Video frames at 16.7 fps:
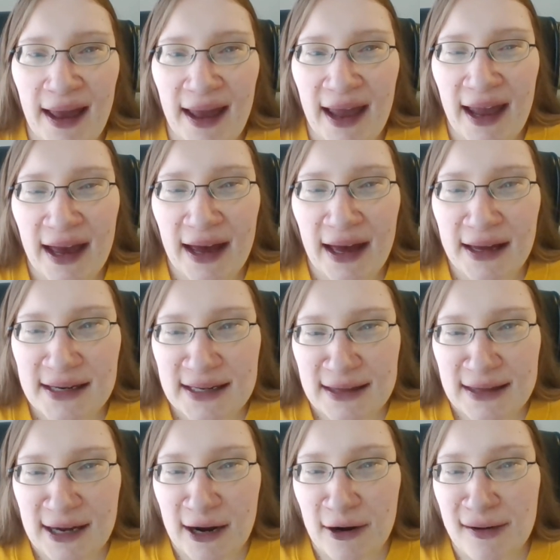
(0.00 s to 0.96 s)
and
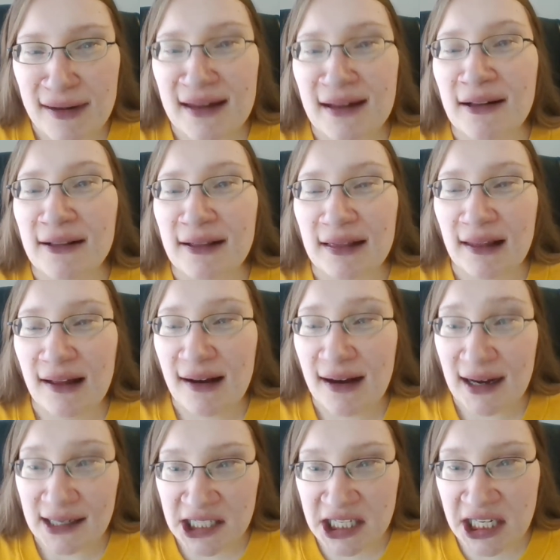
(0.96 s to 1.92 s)
there's a
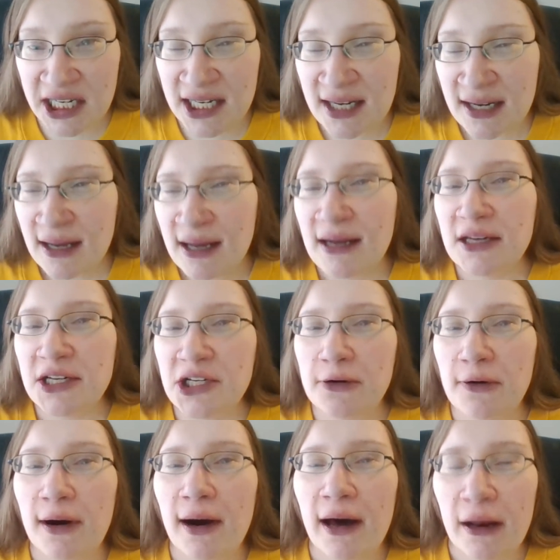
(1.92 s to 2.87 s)
lot
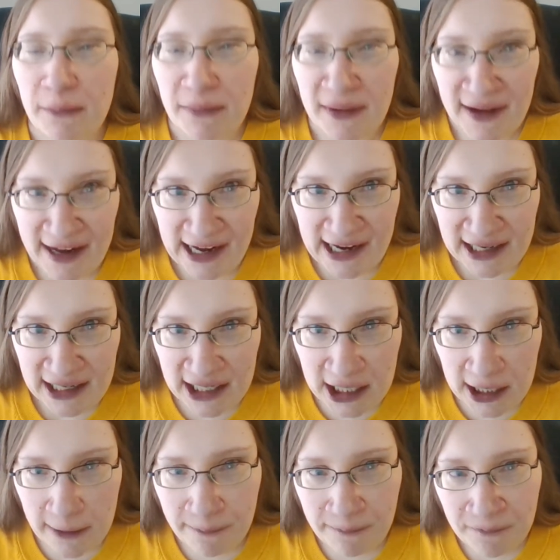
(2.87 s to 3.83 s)
to
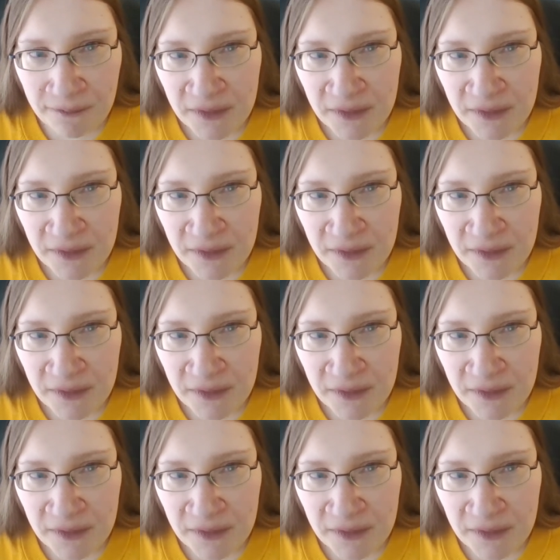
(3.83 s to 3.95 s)
unpack.